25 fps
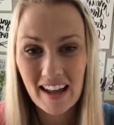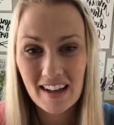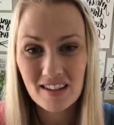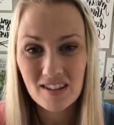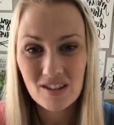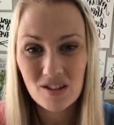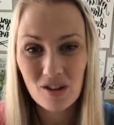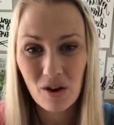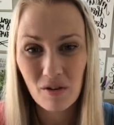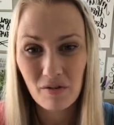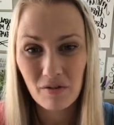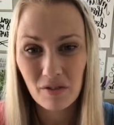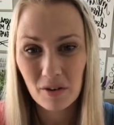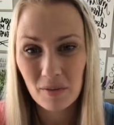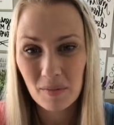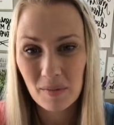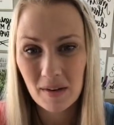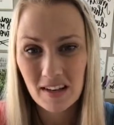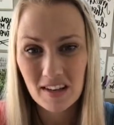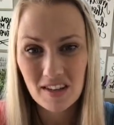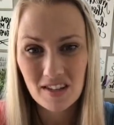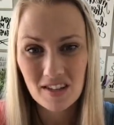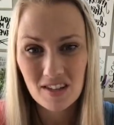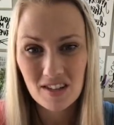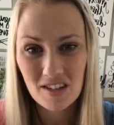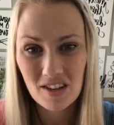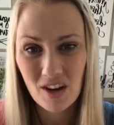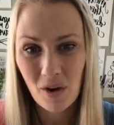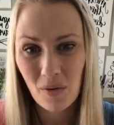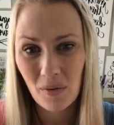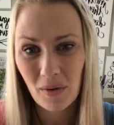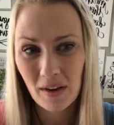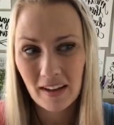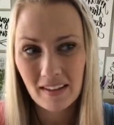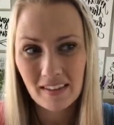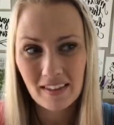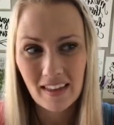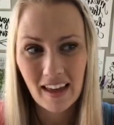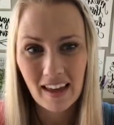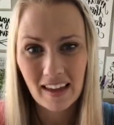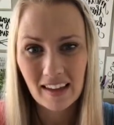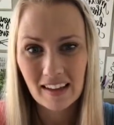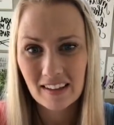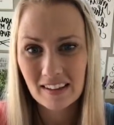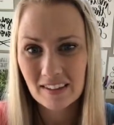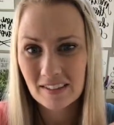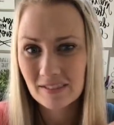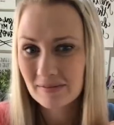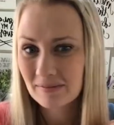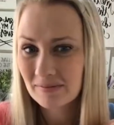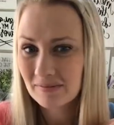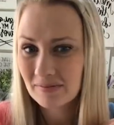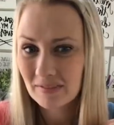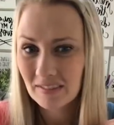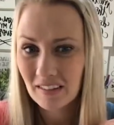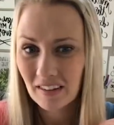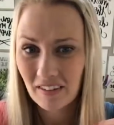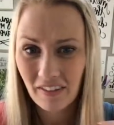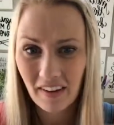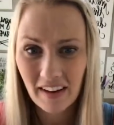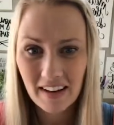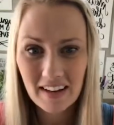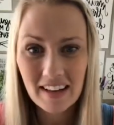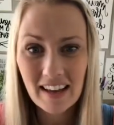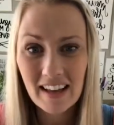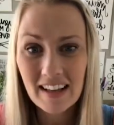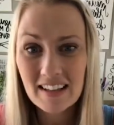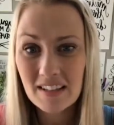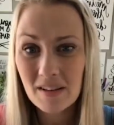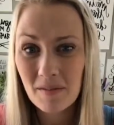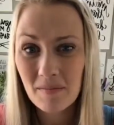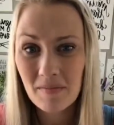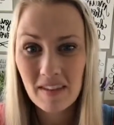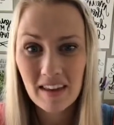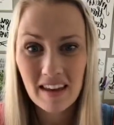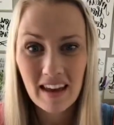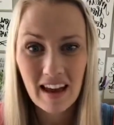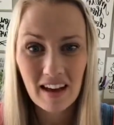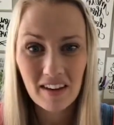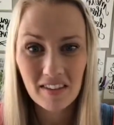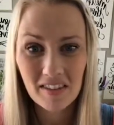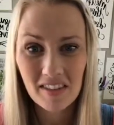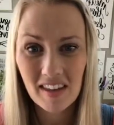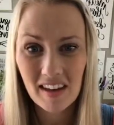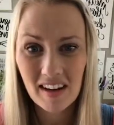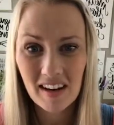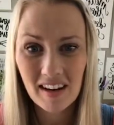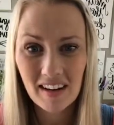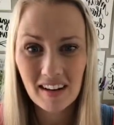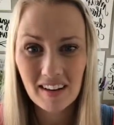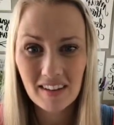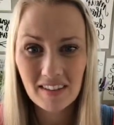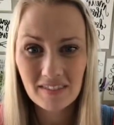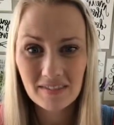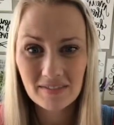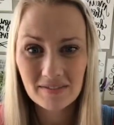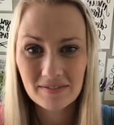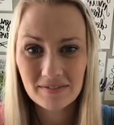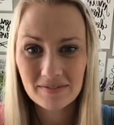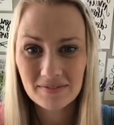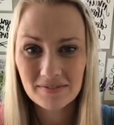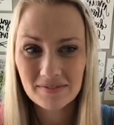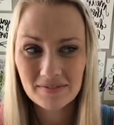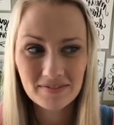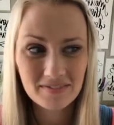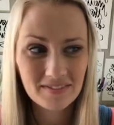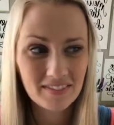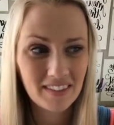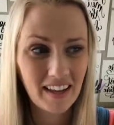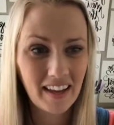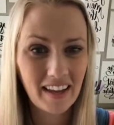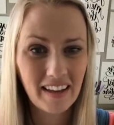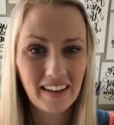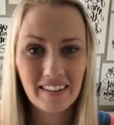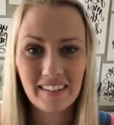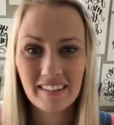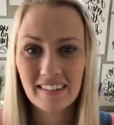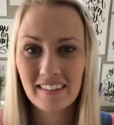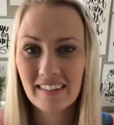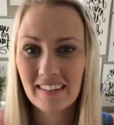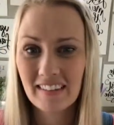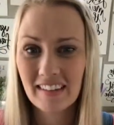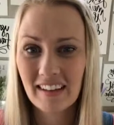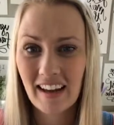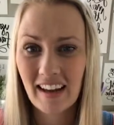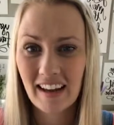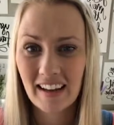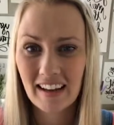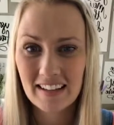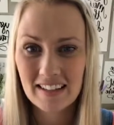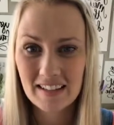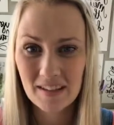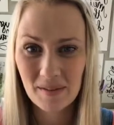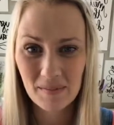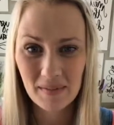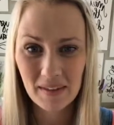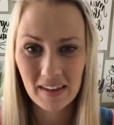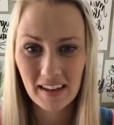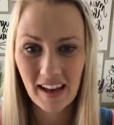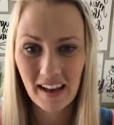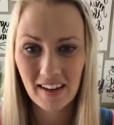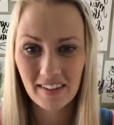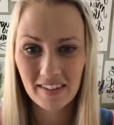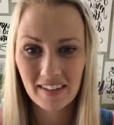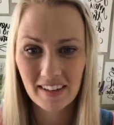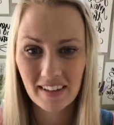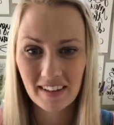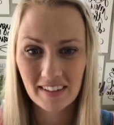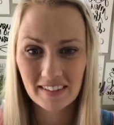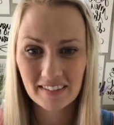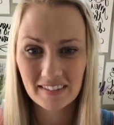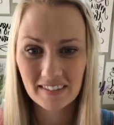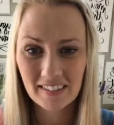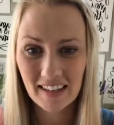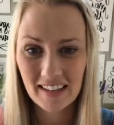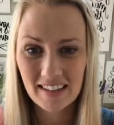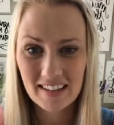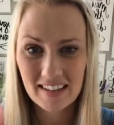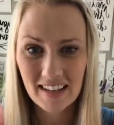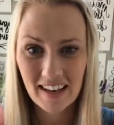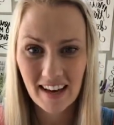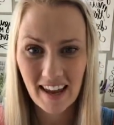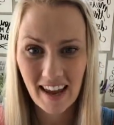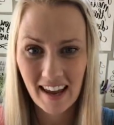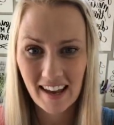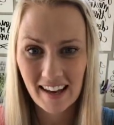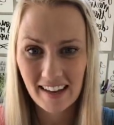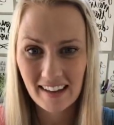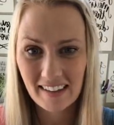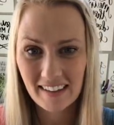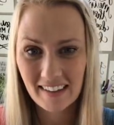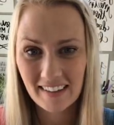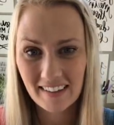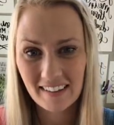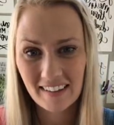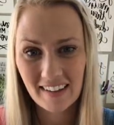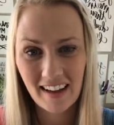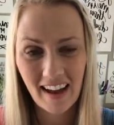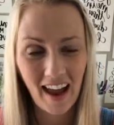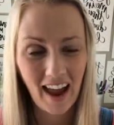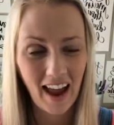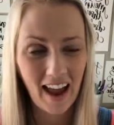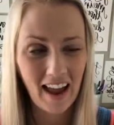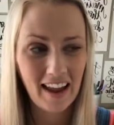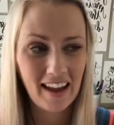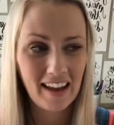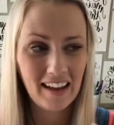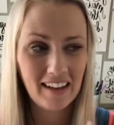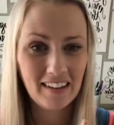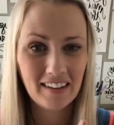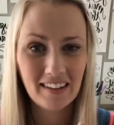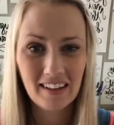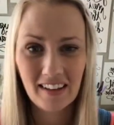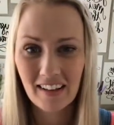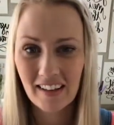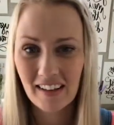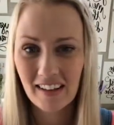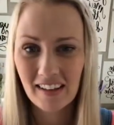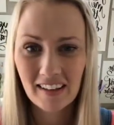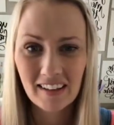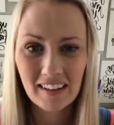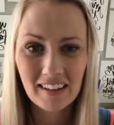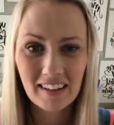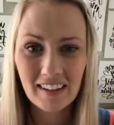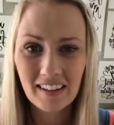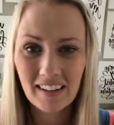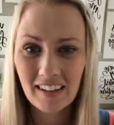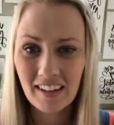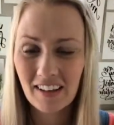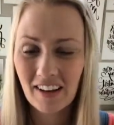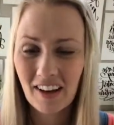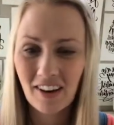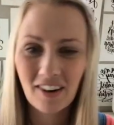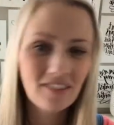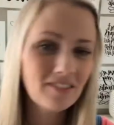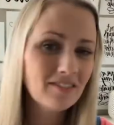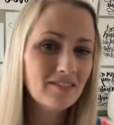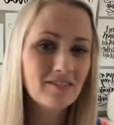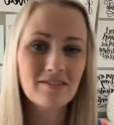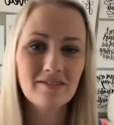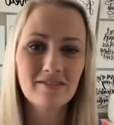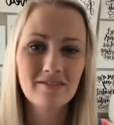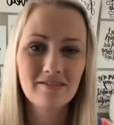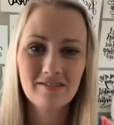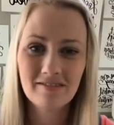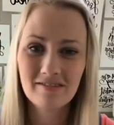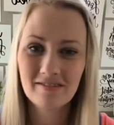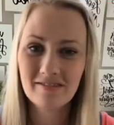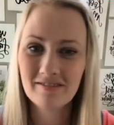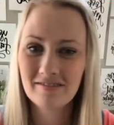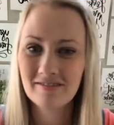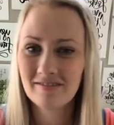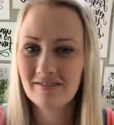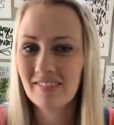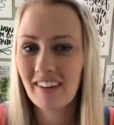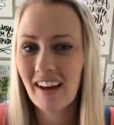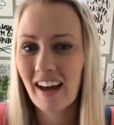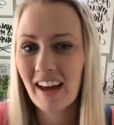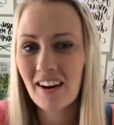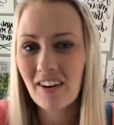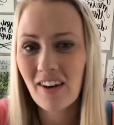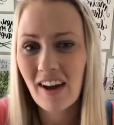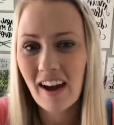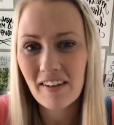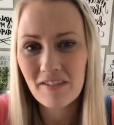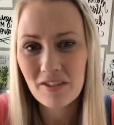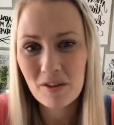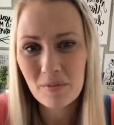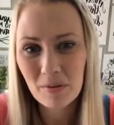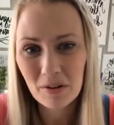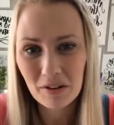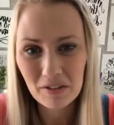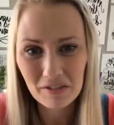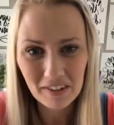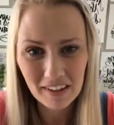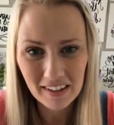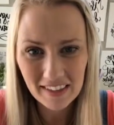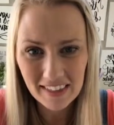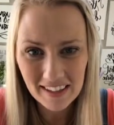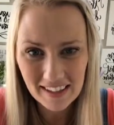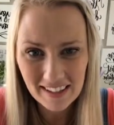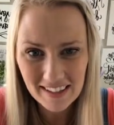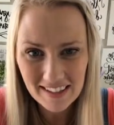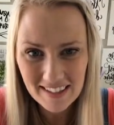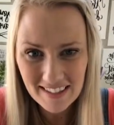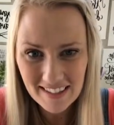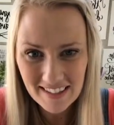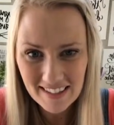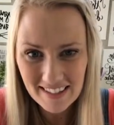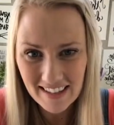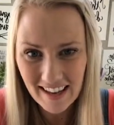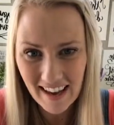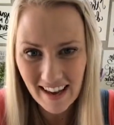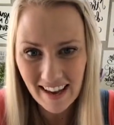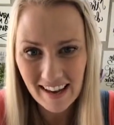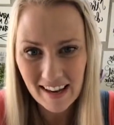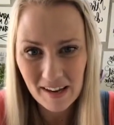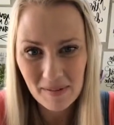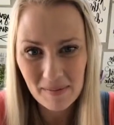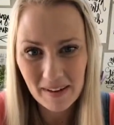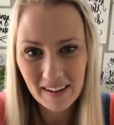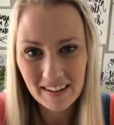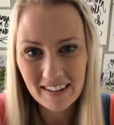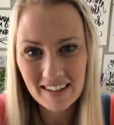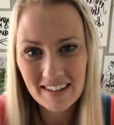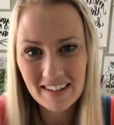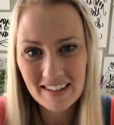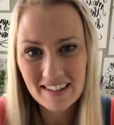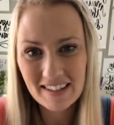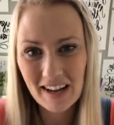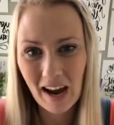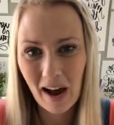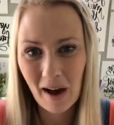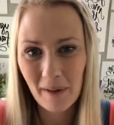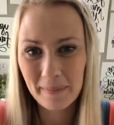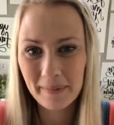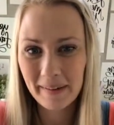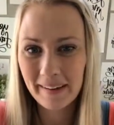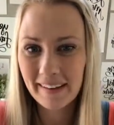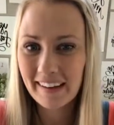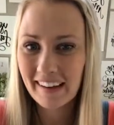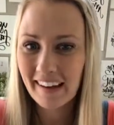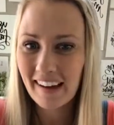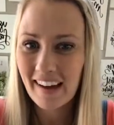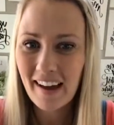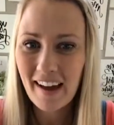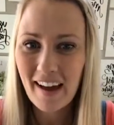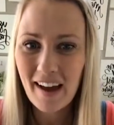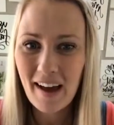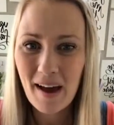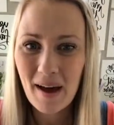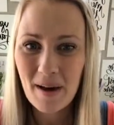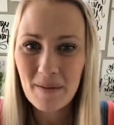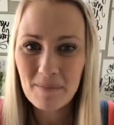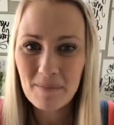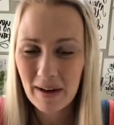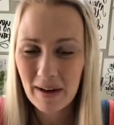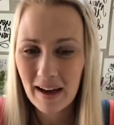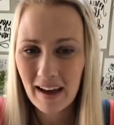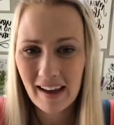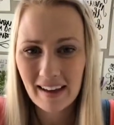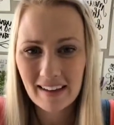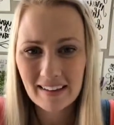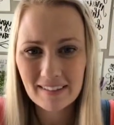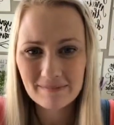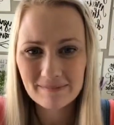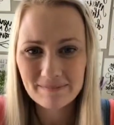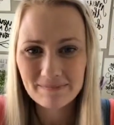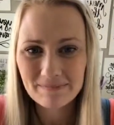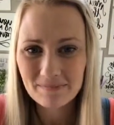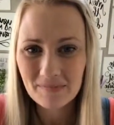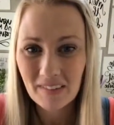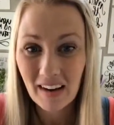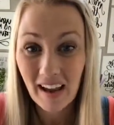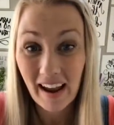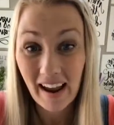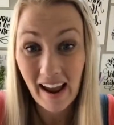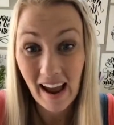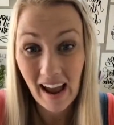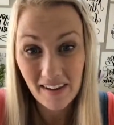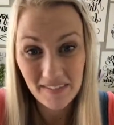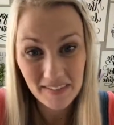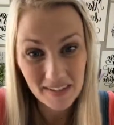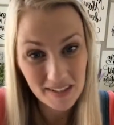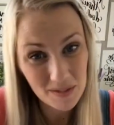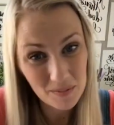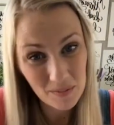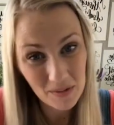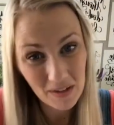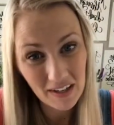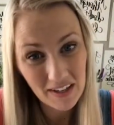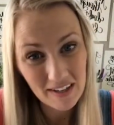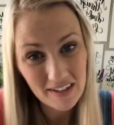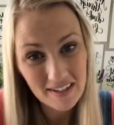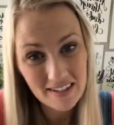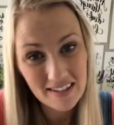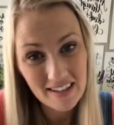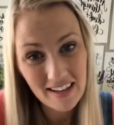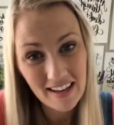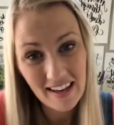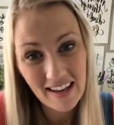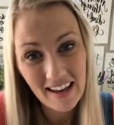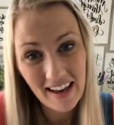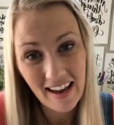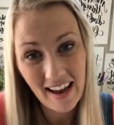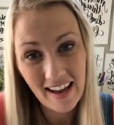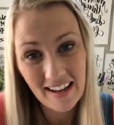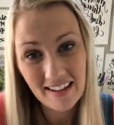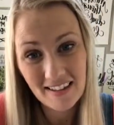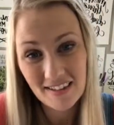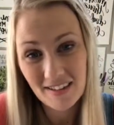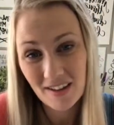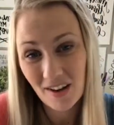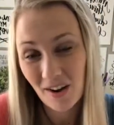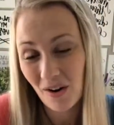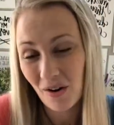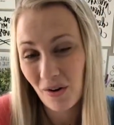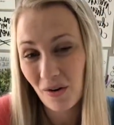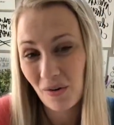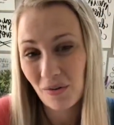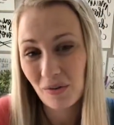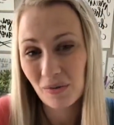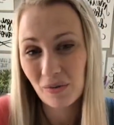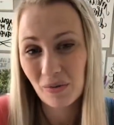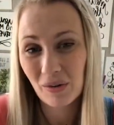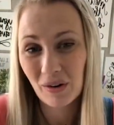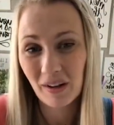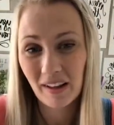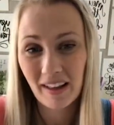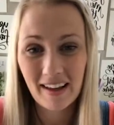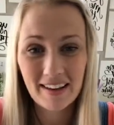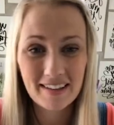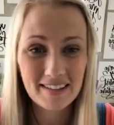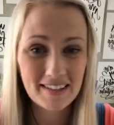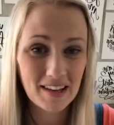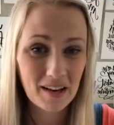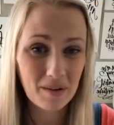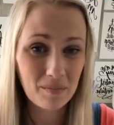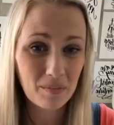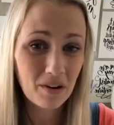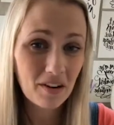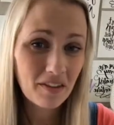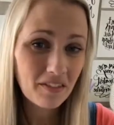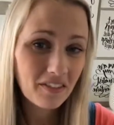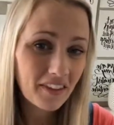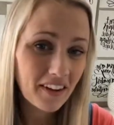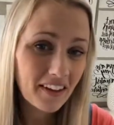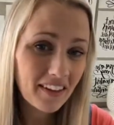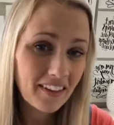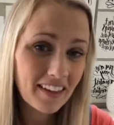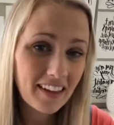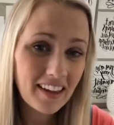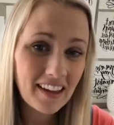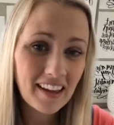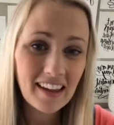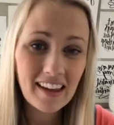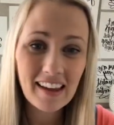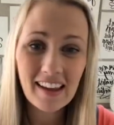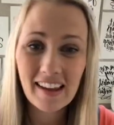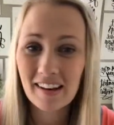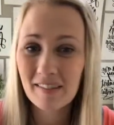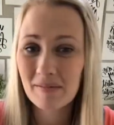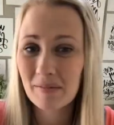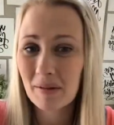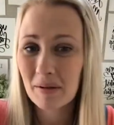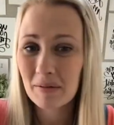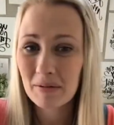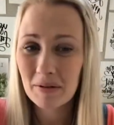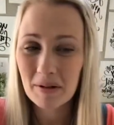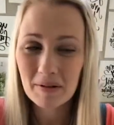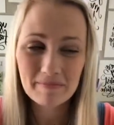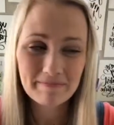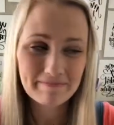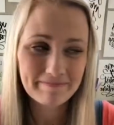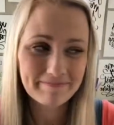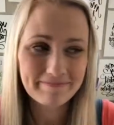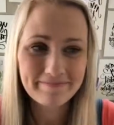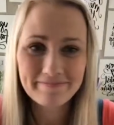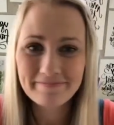And so for me, just knowing, like, if I get something out there, then I get something out there. Like today, I don't have the perfect things to say about this topic, but I have experienced it. And so will I say it perfectly and blah, blah?